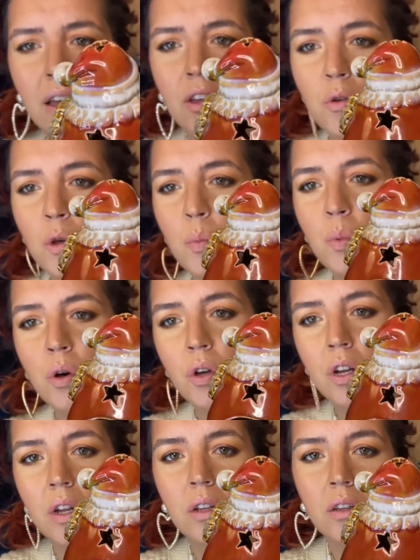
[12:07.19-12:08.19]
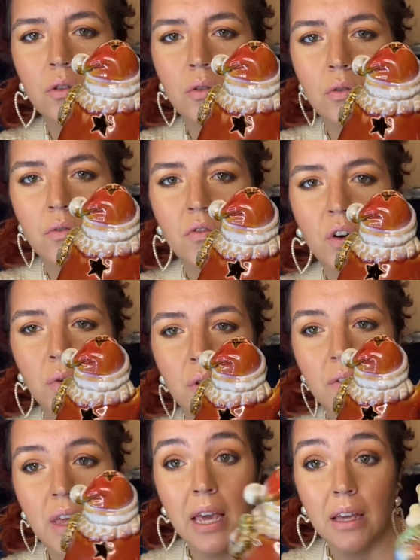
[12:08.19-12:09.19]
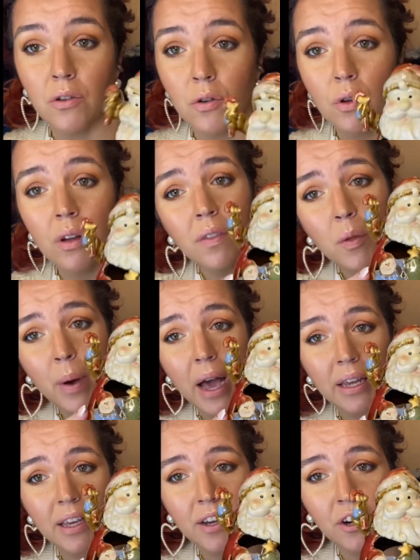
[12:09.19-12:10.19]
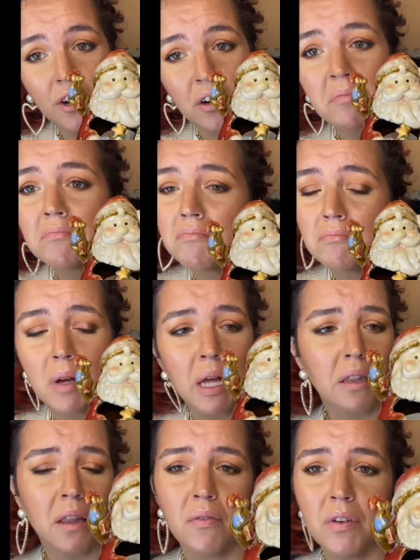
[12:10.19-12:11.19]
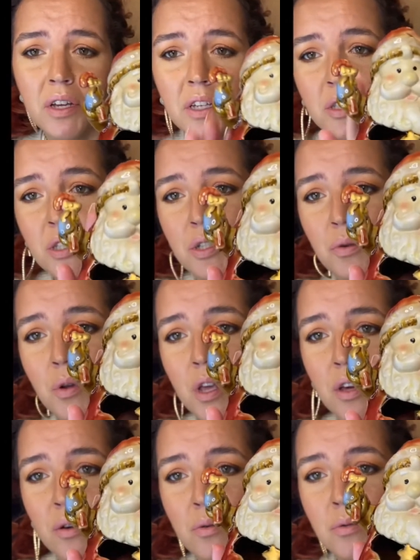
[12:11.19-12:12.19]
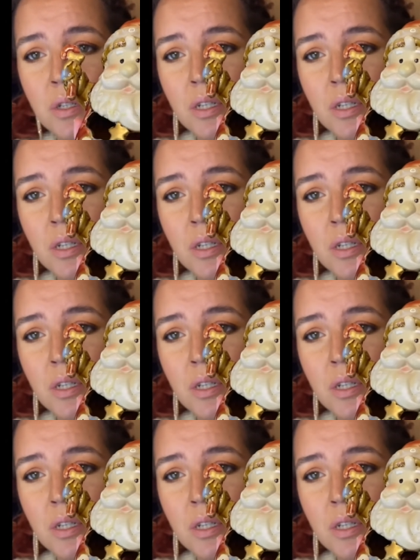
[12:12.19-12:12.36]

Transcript: You can put a little votive candle in the back here. I love it. It's so cute.